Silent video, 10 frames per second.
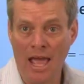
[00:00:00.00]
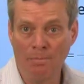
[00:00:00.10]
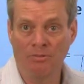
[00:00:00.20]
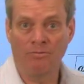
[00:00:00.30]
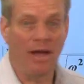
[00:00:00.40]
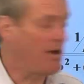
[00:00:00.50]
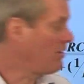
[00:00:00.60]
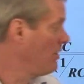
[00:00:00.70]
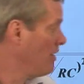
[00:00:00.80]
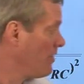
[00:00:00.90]

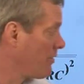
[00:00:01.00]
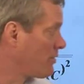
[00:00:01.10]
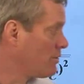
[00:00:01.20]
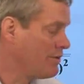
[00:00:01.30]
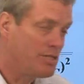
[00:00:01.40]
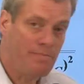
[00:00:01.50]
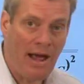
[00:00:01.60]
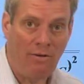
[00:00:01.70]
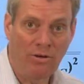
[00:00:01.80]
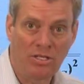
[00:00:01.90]
amplifier, through its
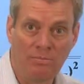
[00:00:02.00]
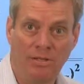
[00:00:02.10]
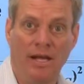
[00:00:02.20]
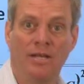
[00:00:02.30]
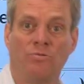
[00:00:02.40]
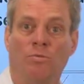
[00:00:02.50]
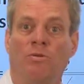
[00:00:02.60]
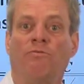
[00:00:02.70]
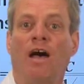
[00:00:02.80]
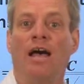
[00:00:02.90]
power supplies, will
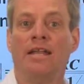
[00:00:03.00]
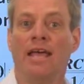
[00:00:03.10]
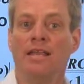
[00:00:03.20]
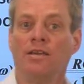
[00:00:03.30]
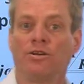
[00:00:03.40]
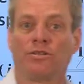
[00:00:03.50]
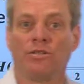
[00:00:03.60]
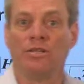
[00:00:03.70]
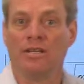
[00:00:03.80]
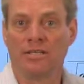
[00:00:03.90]
provide any current